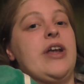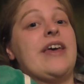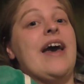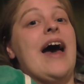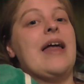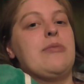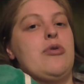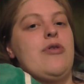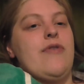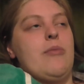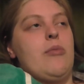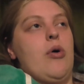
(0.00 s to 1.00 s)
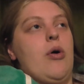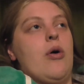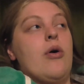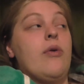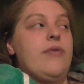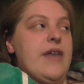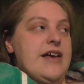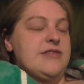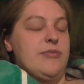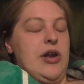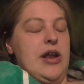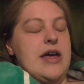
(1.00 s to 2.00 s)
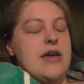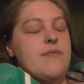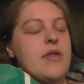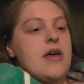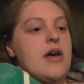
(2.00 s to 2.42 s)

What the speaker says: I can move it more. There's Molly.